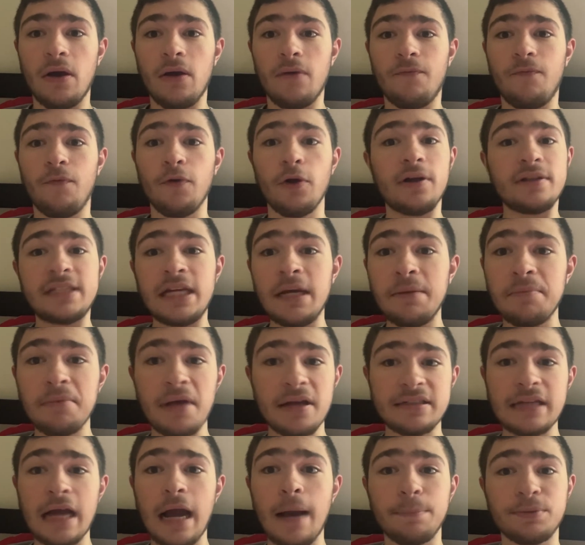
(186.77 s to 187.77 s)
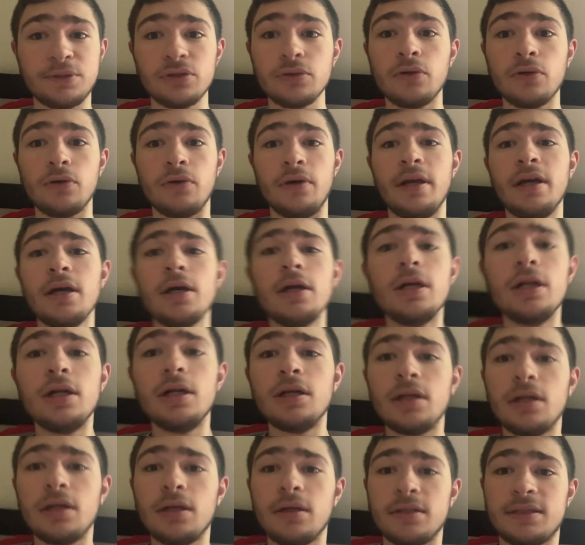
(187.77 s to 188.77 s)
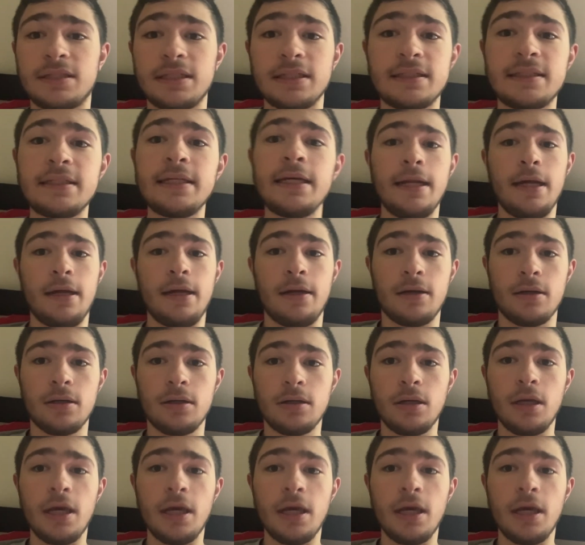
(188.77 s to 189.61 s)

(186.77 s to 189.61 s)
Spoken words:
for a team that's absolutely succeeding.